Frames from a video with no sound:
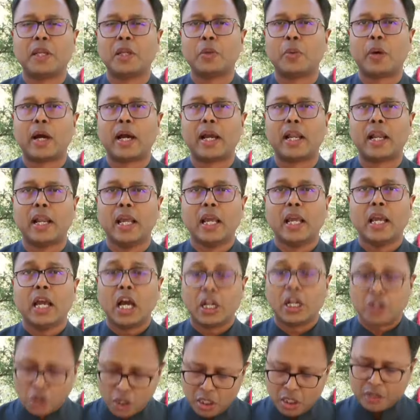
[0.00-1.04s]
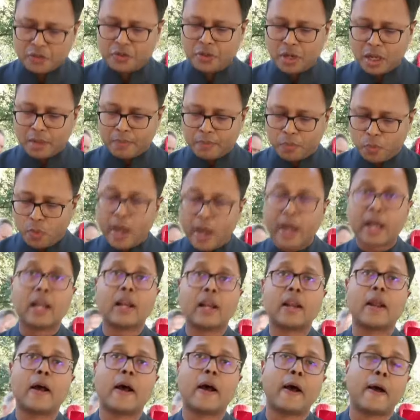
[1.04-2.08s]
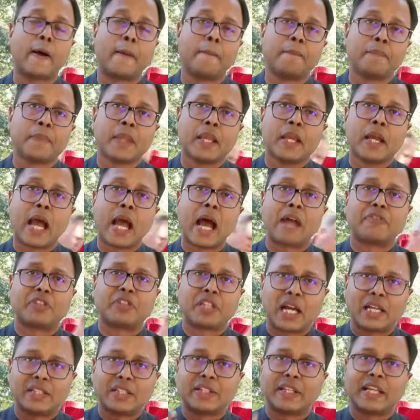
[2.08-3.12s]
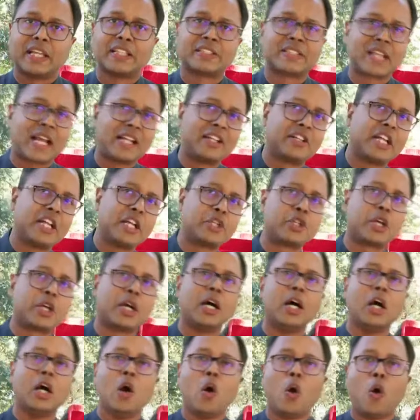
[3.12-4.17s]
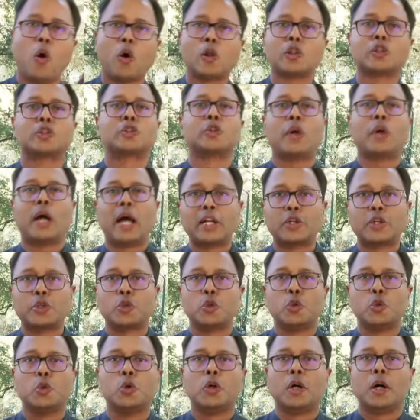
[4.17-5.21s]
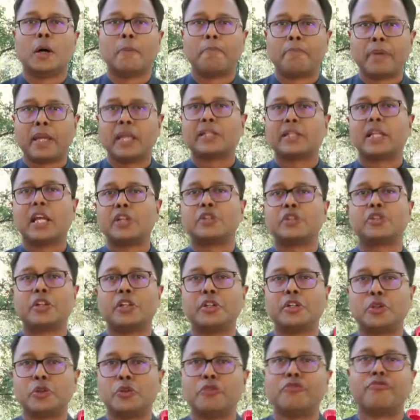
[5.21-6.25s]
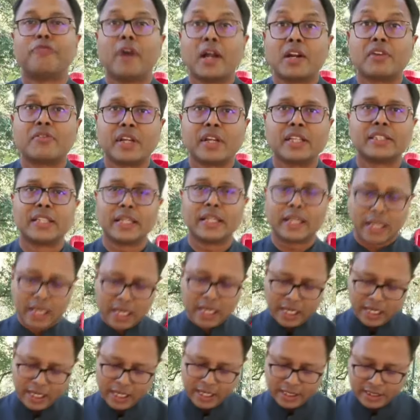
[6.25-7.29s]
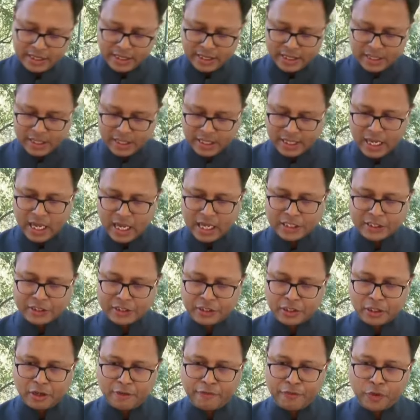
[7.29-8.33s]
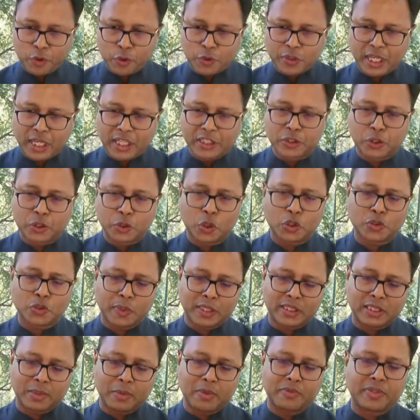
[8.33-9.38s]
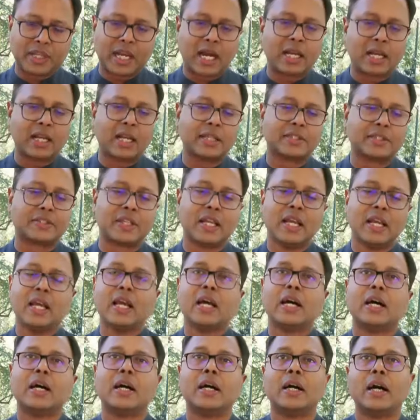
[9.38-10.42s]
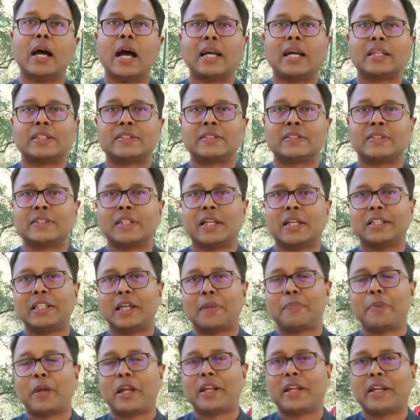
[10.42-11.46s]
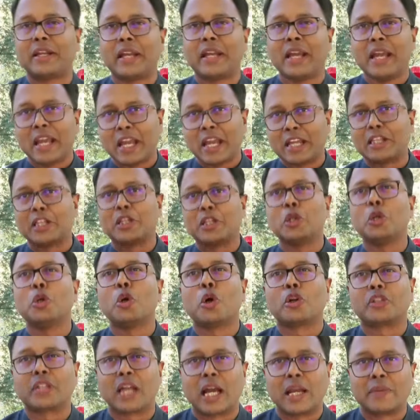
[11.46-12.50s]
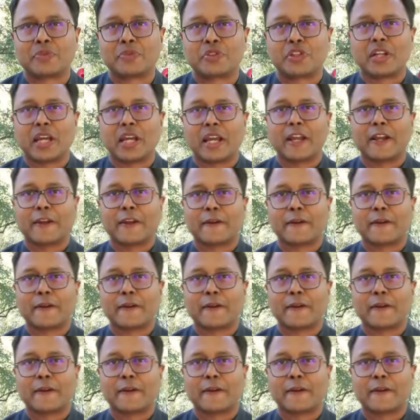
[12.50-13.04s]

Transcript: Meanwhile, uh, Donald Trump, while uh, advertising his candidature, also had to uh, pay attention to fundraising in the last uh, few days. So those were some of the highlights uh, as uh, they're appearing in the New York Times today.